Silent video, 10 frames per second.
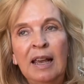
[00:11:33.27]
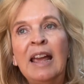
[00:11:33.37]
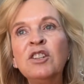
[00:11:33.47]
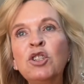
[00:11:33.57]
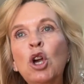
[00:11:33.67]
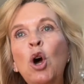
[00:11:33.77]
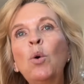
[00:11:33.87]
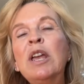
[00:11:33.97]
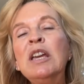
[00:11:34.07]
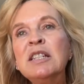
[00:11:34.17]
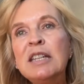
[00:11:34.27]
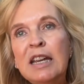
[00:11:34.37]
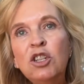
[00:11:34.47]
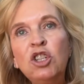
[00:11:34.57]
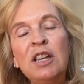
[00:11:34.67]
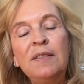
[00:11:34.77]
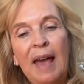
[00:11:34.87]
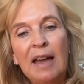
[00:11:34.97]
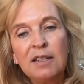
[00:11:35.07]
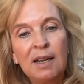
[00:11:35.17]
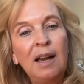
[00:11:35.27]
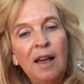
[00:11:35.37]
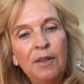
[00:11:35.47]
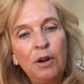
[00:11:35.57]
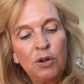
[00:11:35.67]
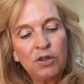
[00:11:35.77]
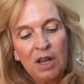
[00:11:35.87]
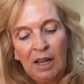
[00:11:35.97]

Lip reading: And so in teaching that to others,